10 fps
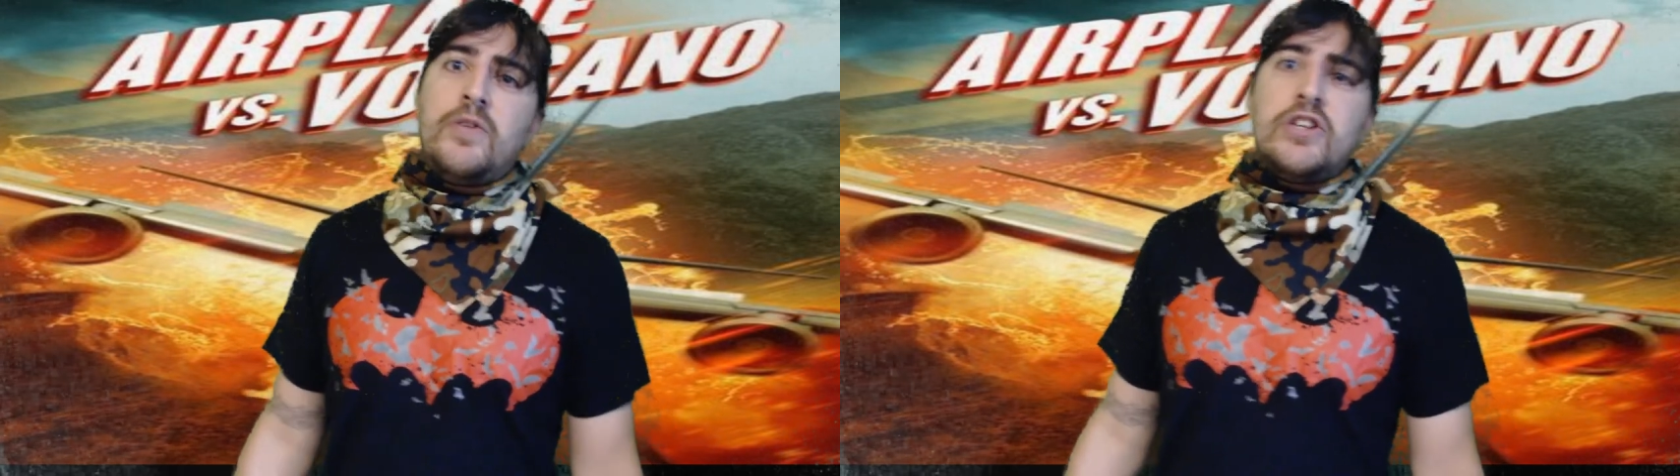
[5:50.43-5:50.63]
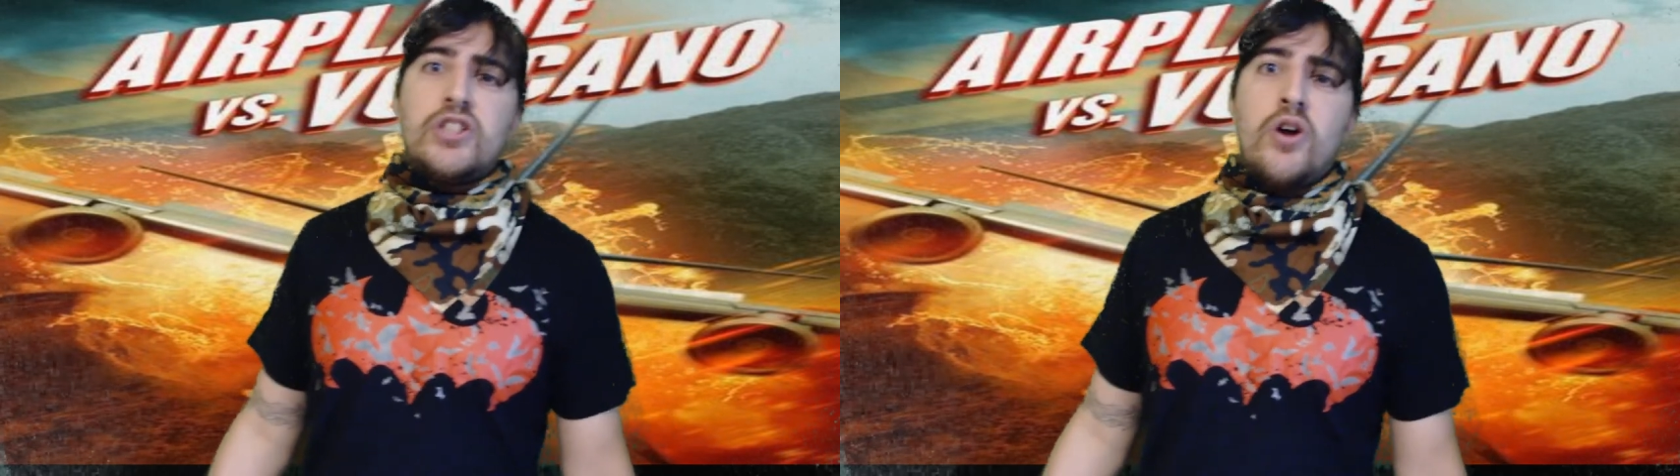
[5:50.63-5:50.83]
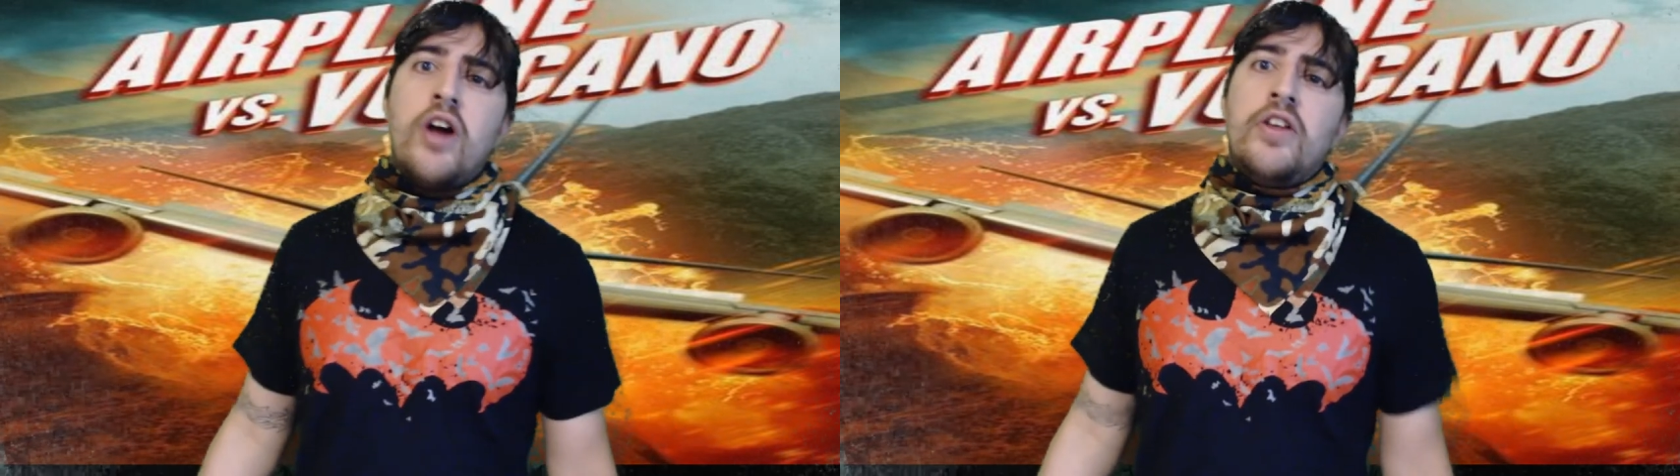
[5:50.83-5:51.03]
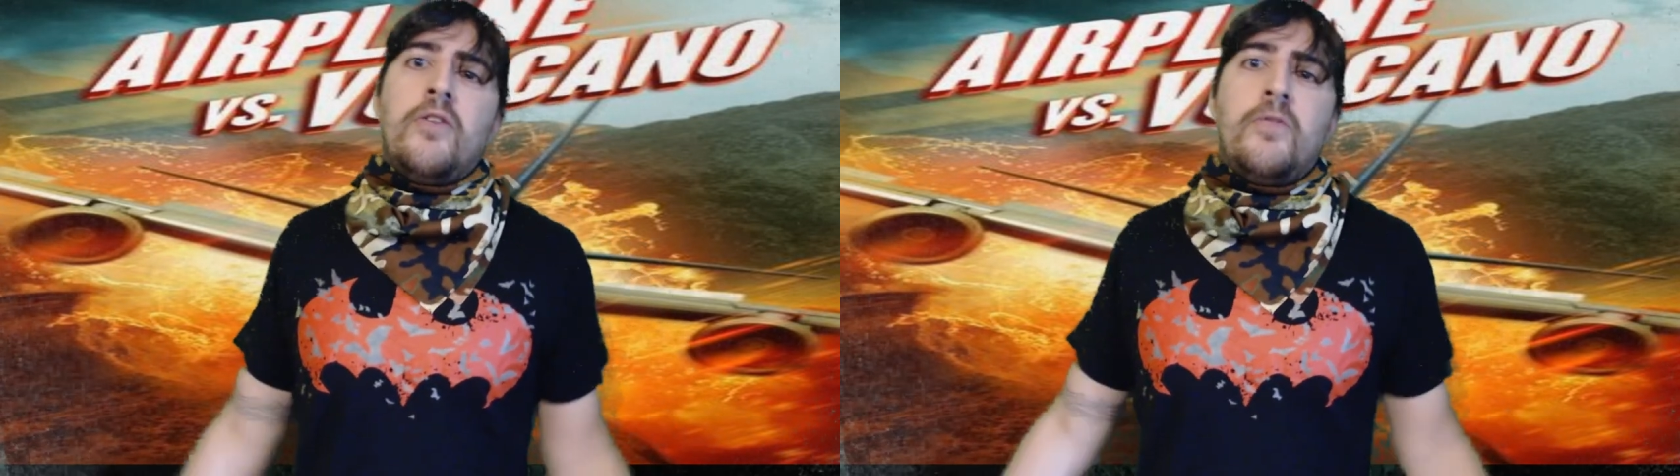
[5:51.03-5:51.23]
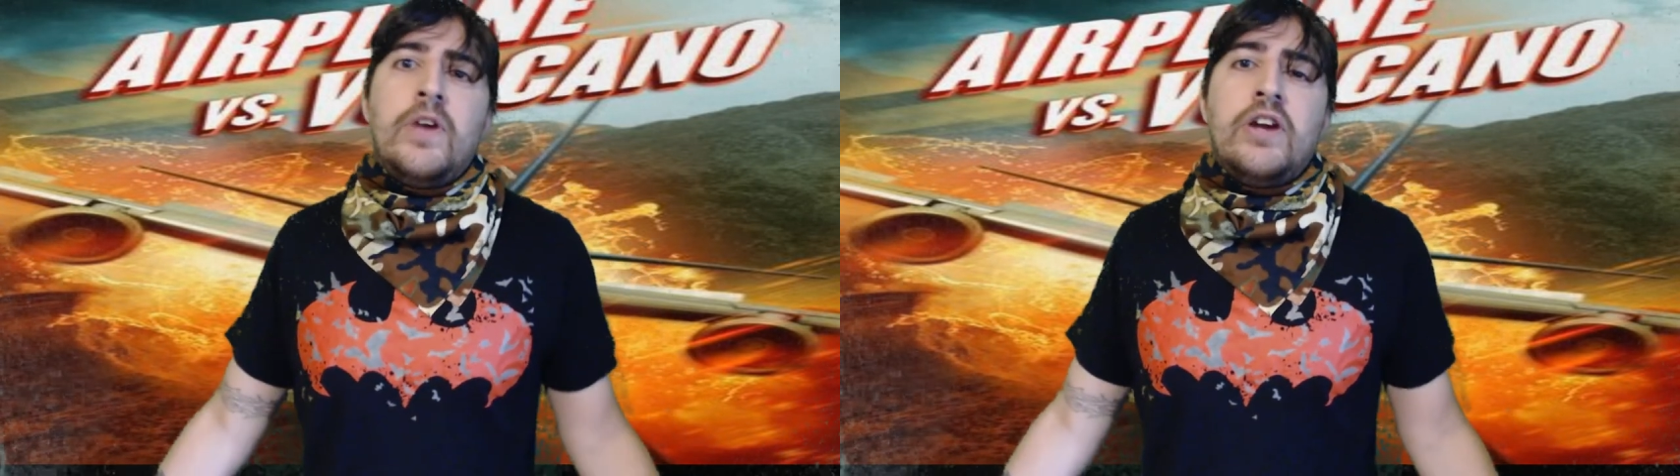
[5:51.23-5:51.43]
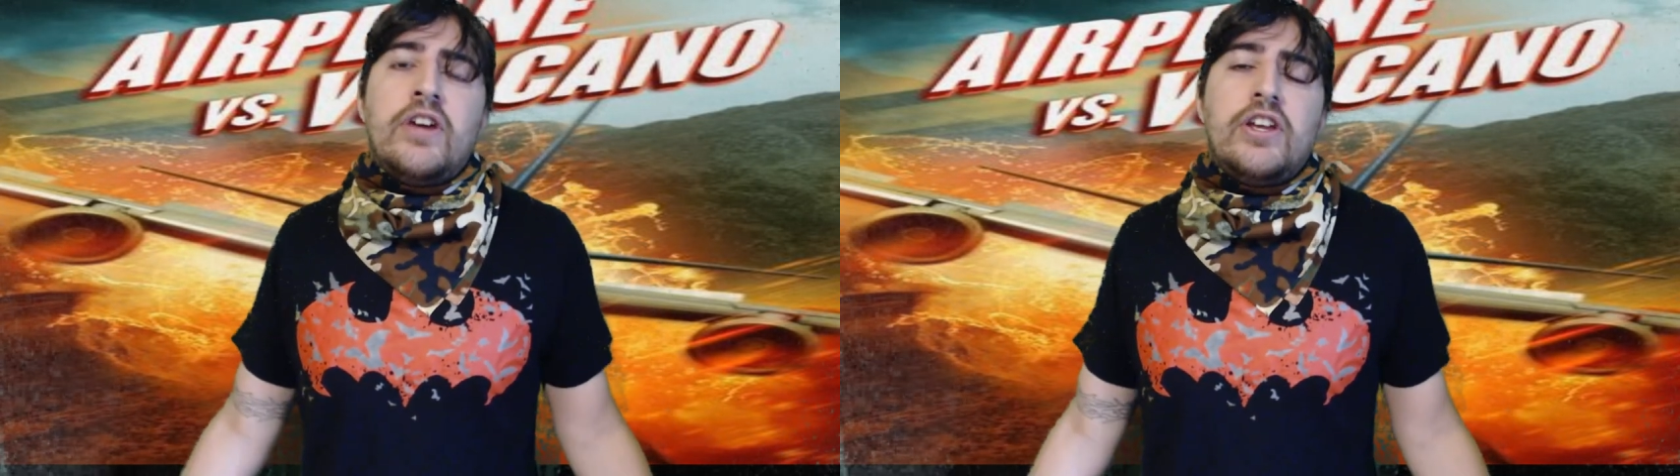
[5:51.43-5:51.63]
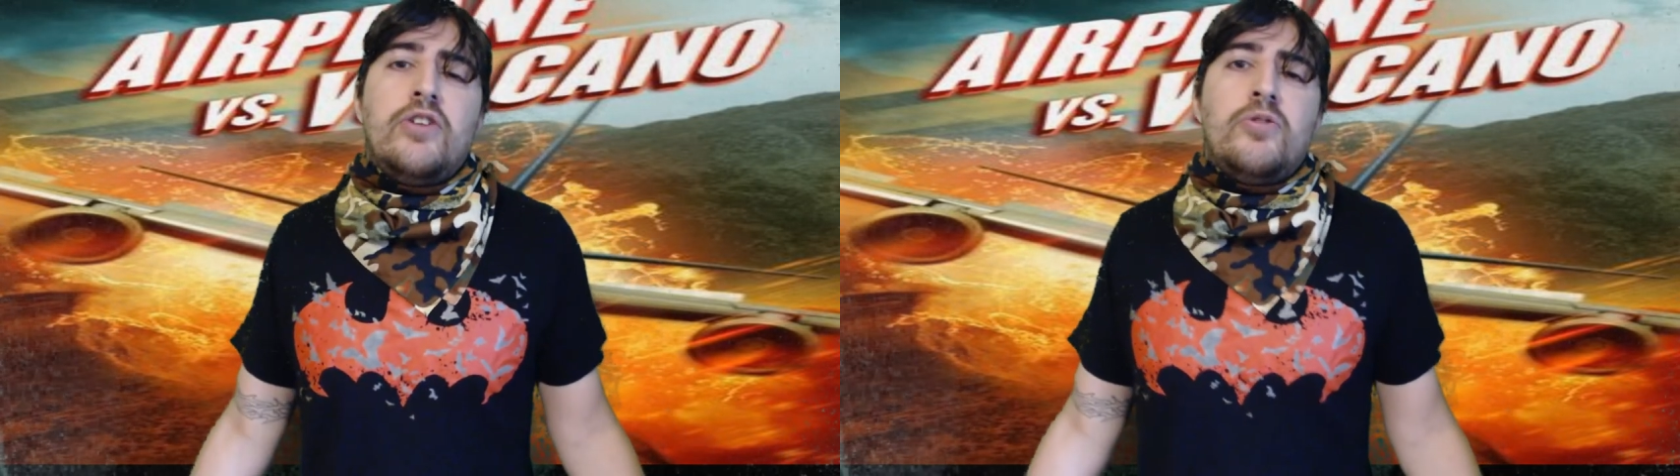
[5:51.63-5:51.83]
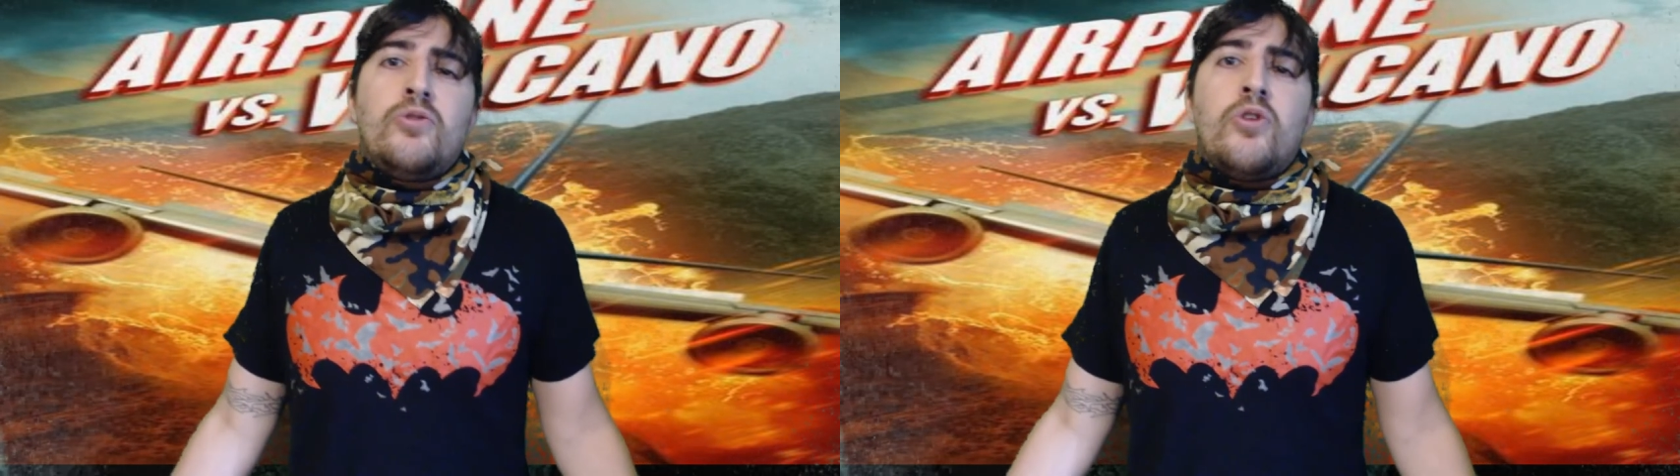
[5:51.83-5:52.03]
if you saw it and you feel
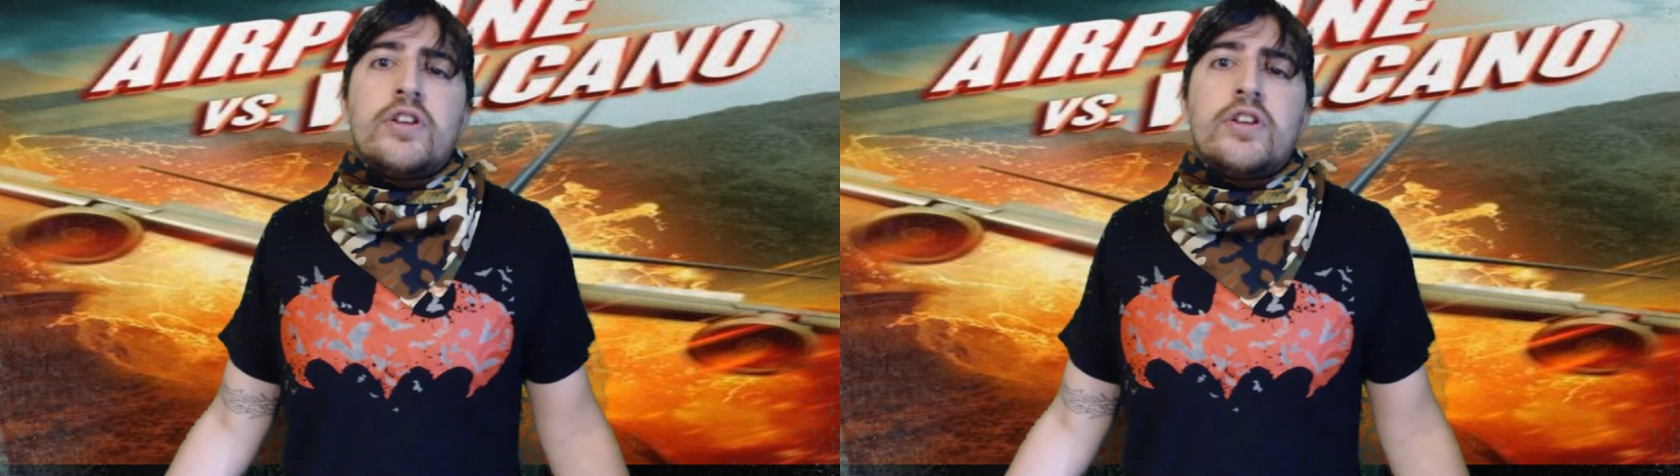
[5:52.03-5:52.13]
like you